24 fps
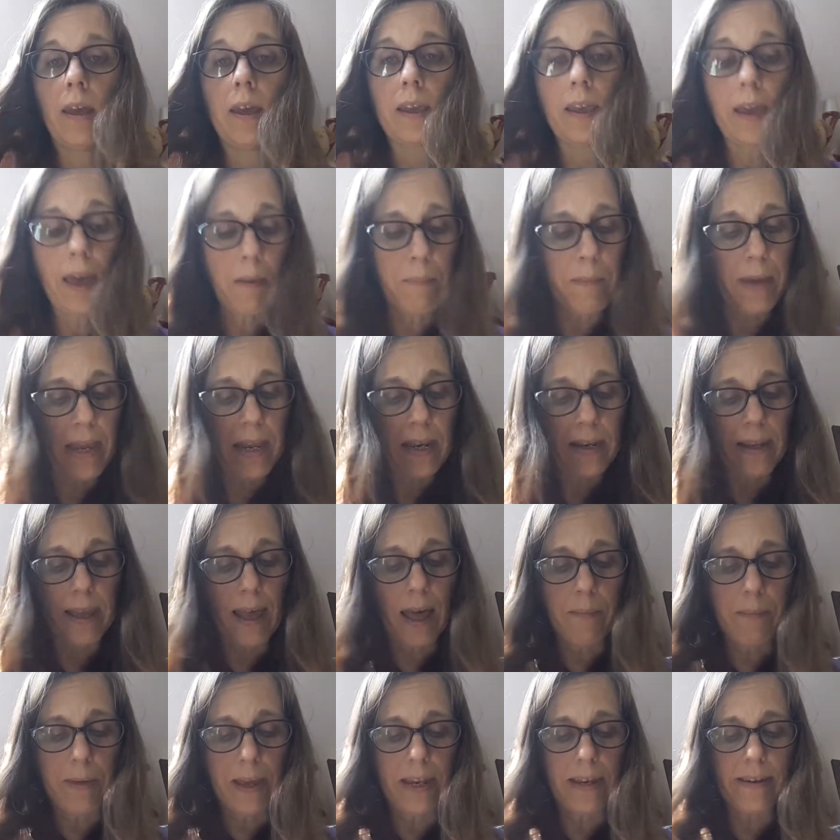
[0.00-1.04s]
Come
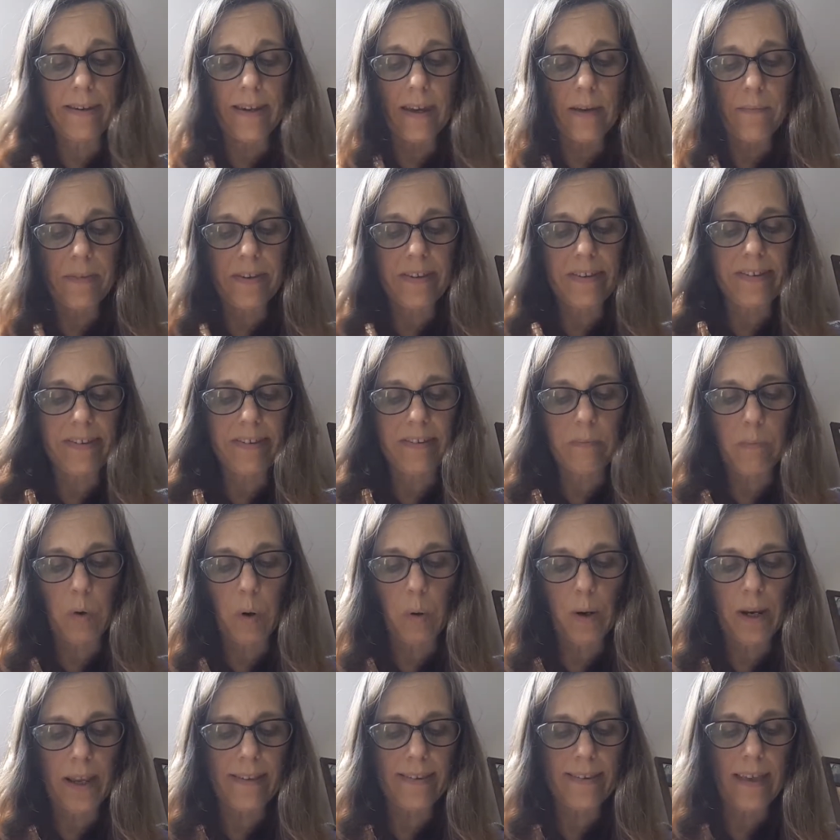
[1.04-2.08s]
in, dear Mrs.
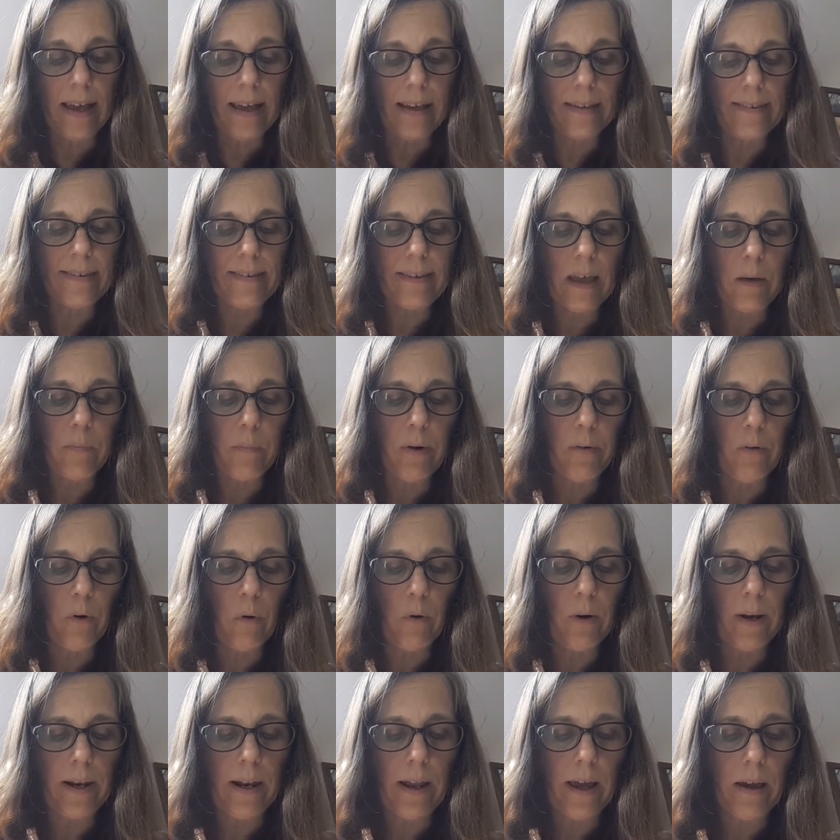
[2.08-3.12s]
Small. It's us, and we're
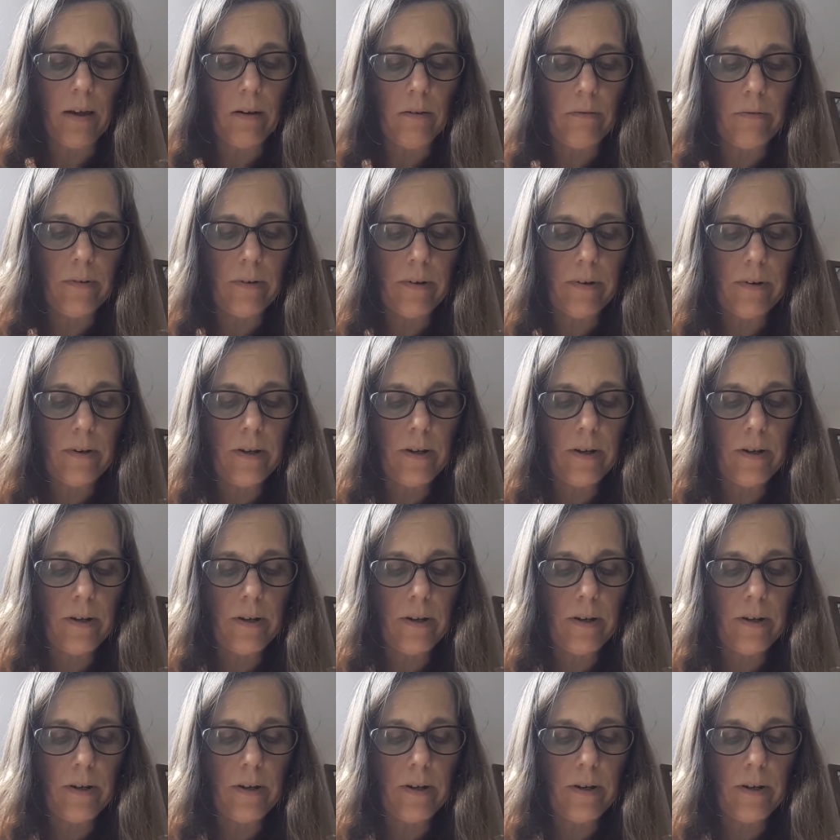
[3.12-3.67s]
all alone.